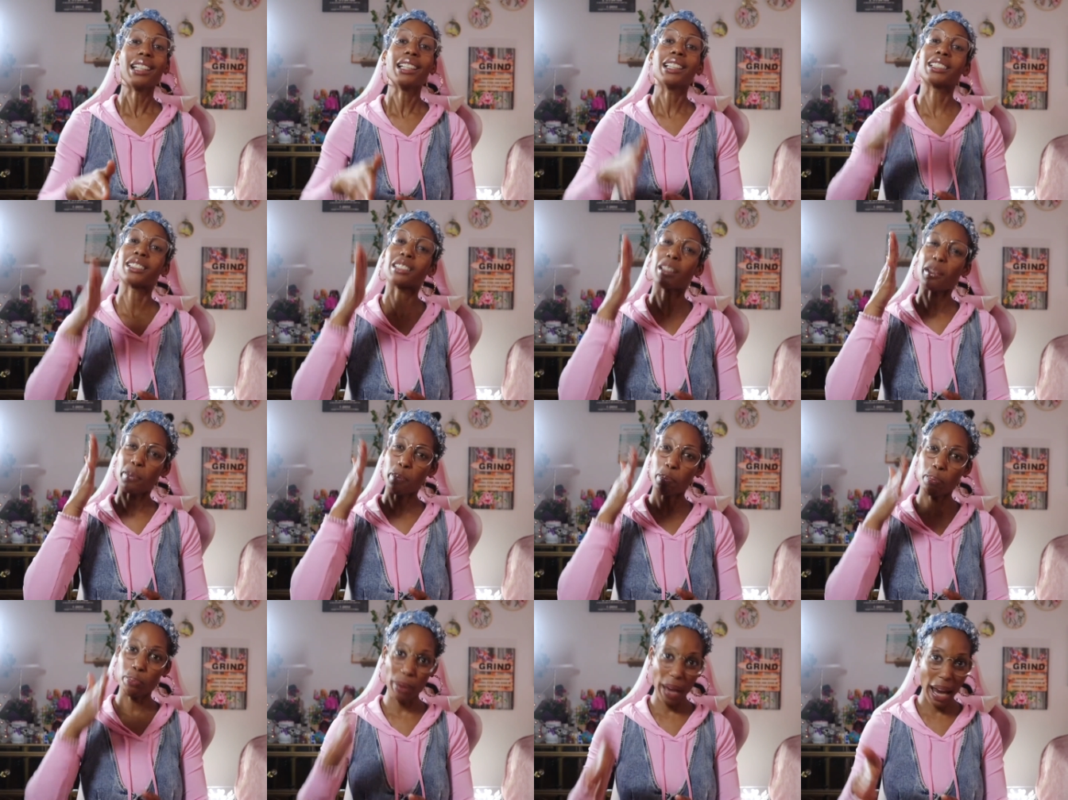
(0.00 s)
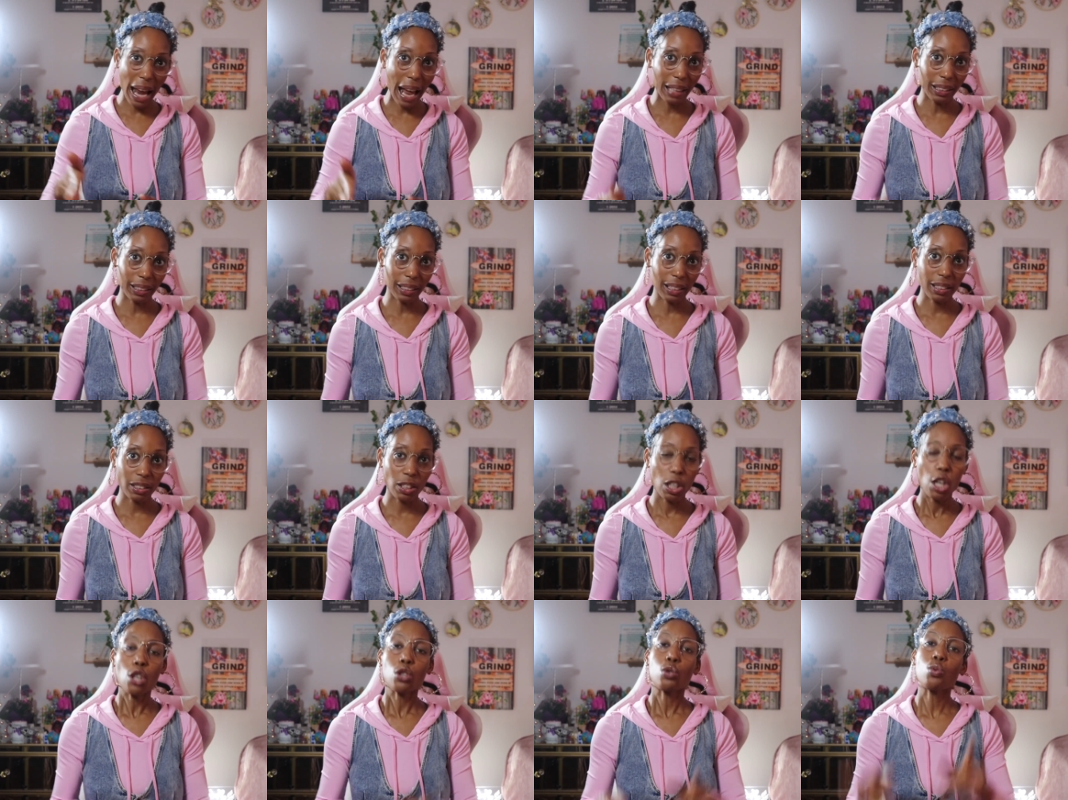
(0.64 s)
It's a
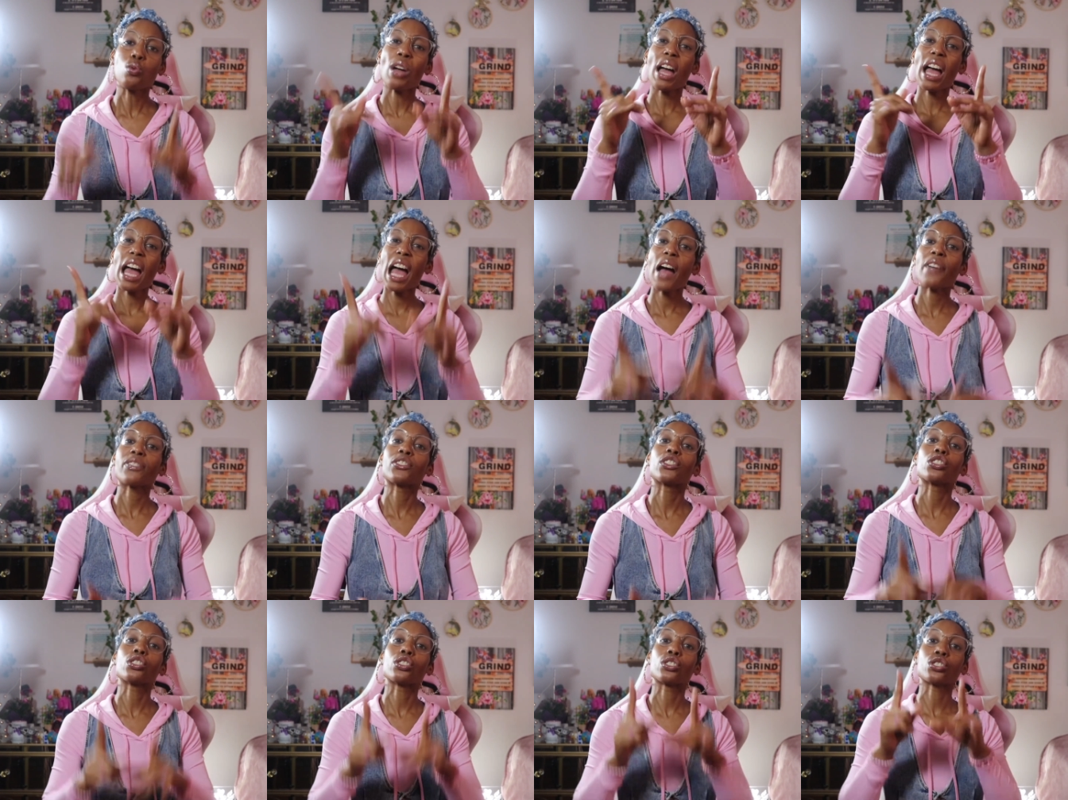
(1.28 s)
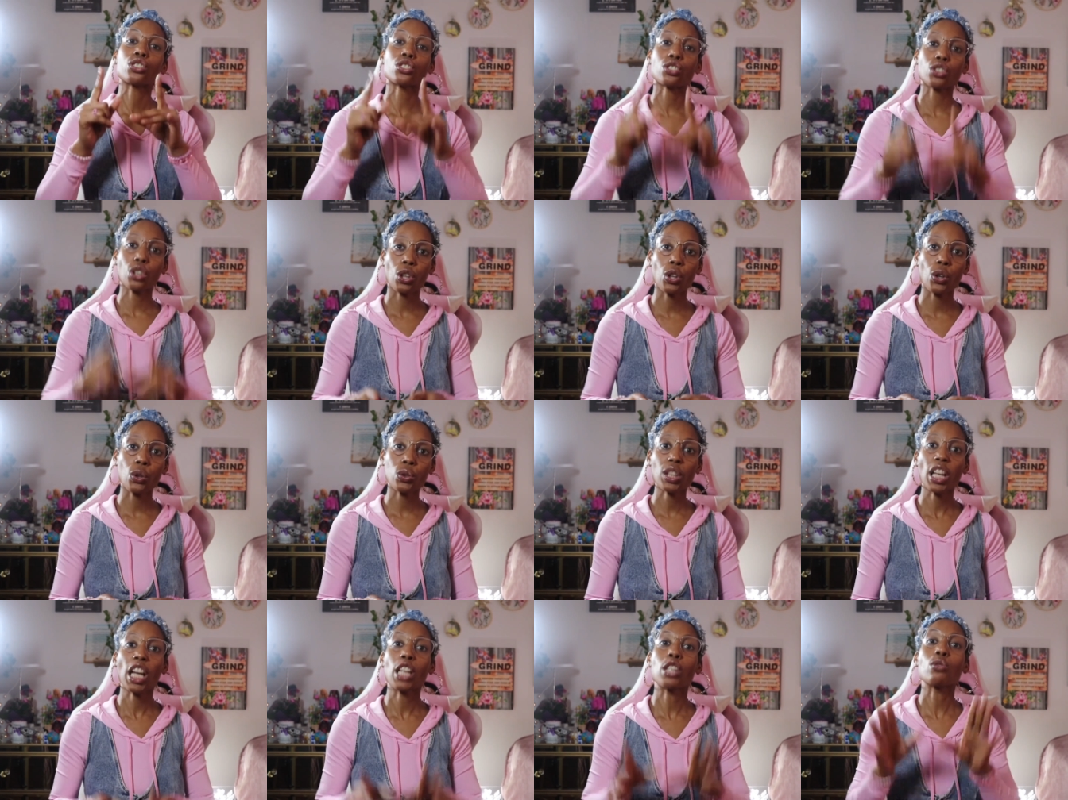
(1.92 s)
balance. You have to
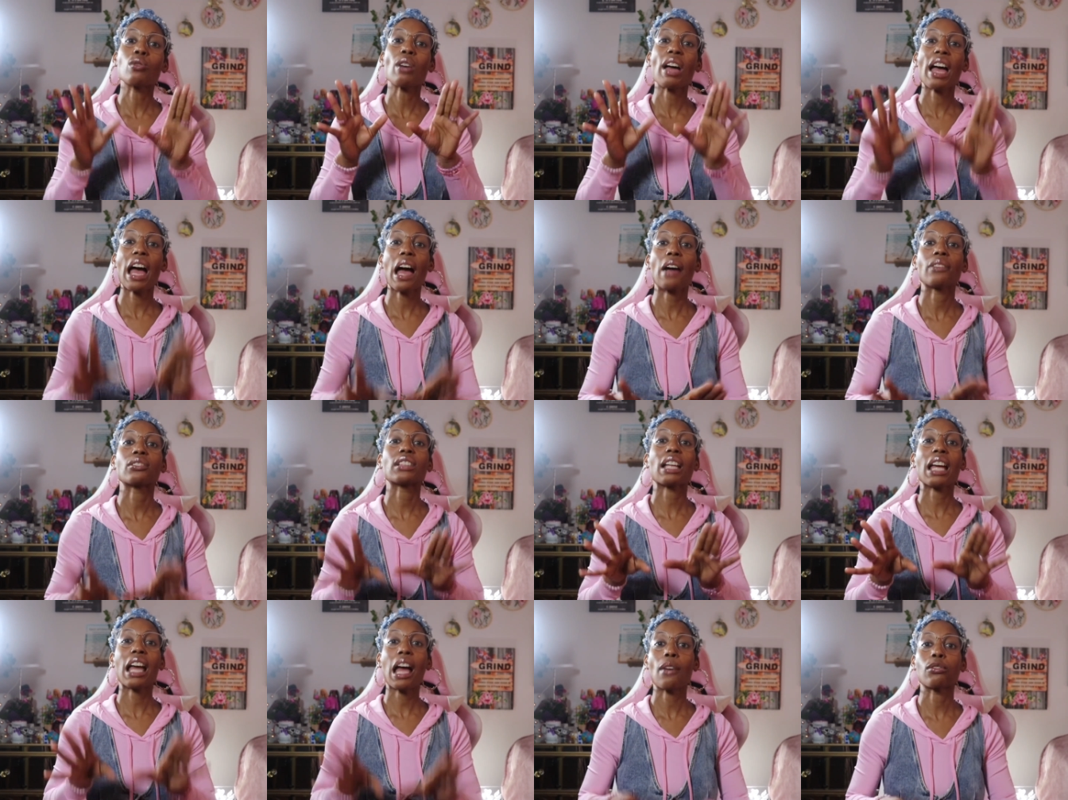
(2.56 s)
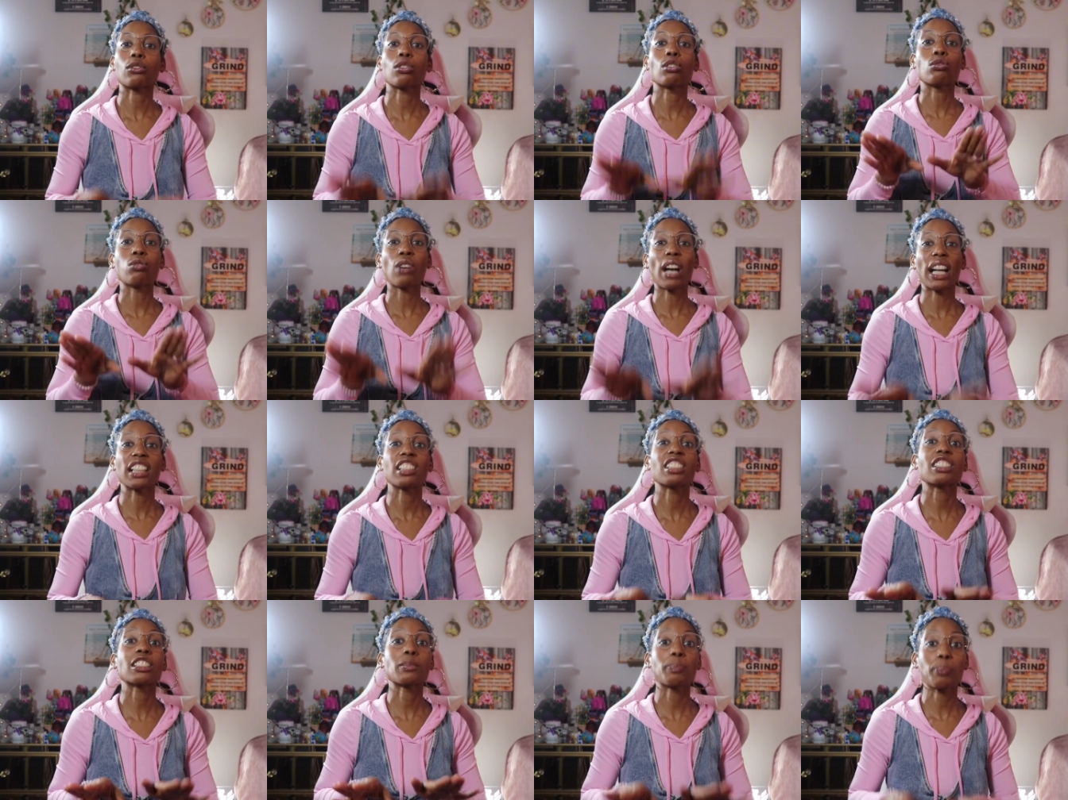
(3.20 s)
discern and you have to have the
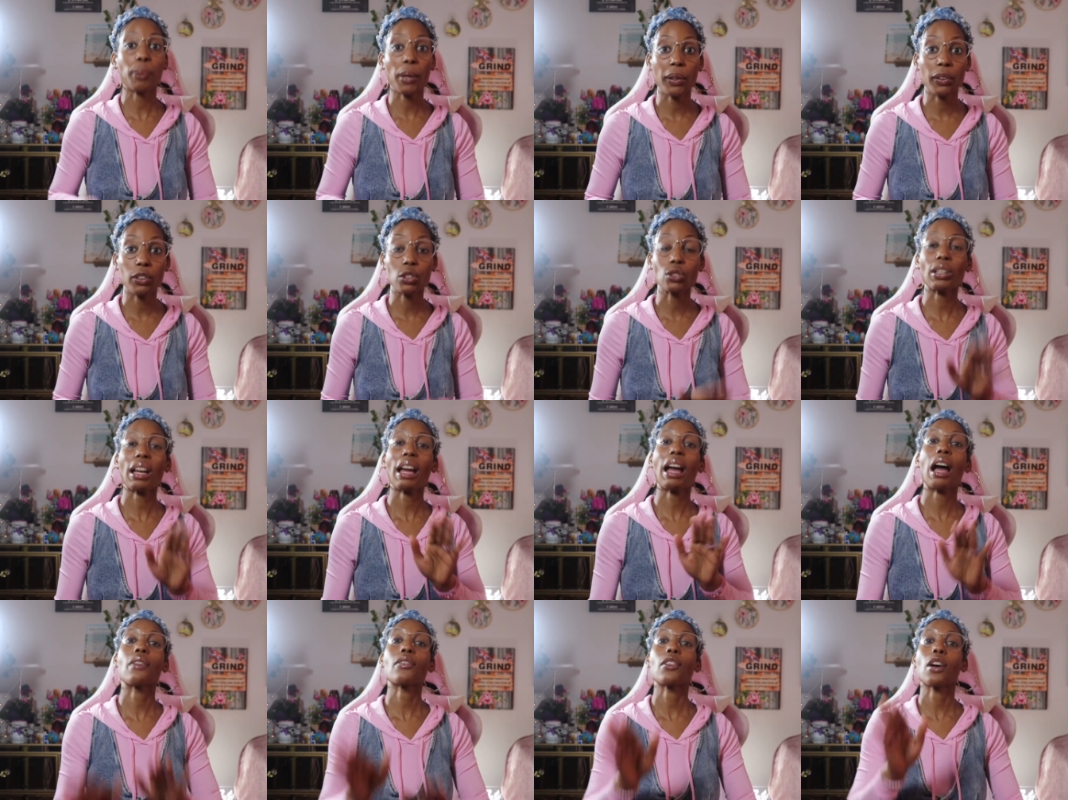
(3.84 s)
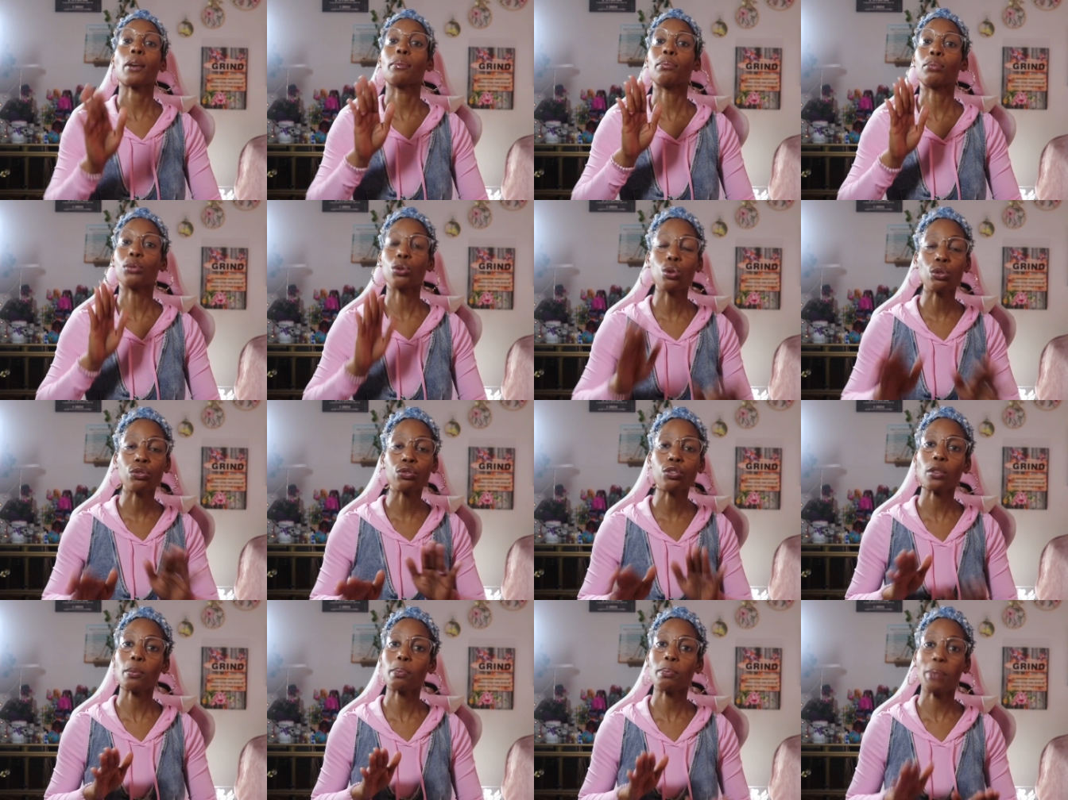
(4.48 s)
right spirit to have a
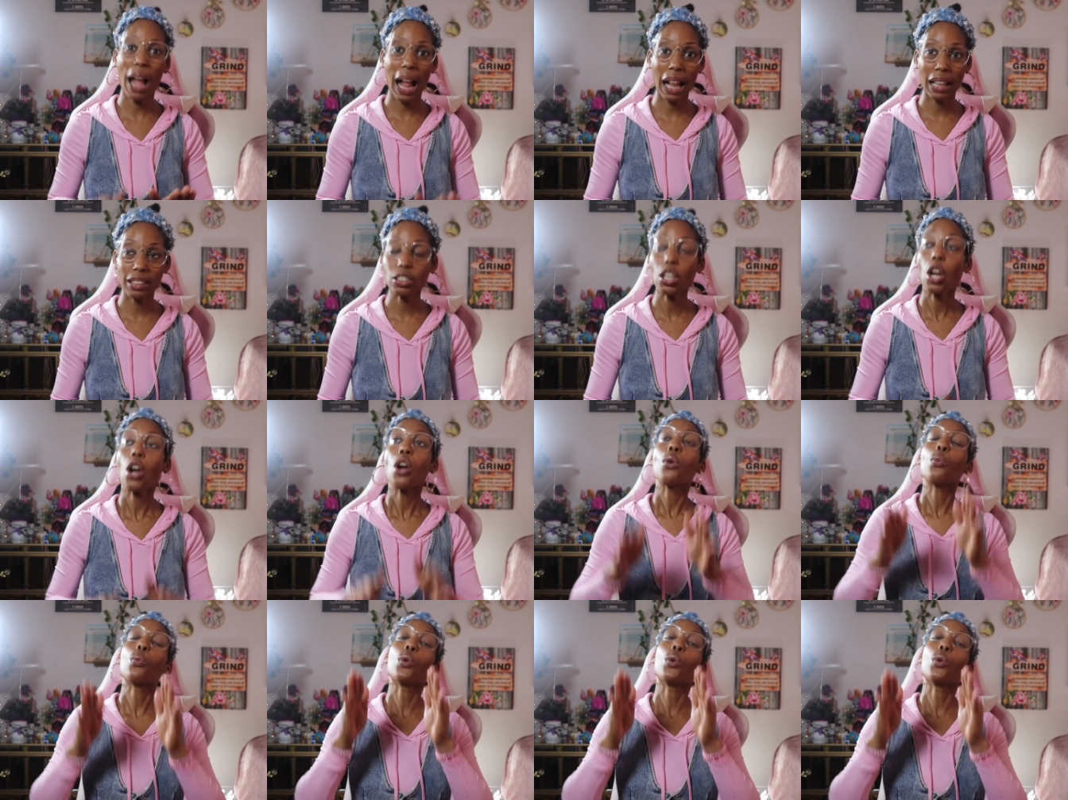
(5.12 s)
beautiful balance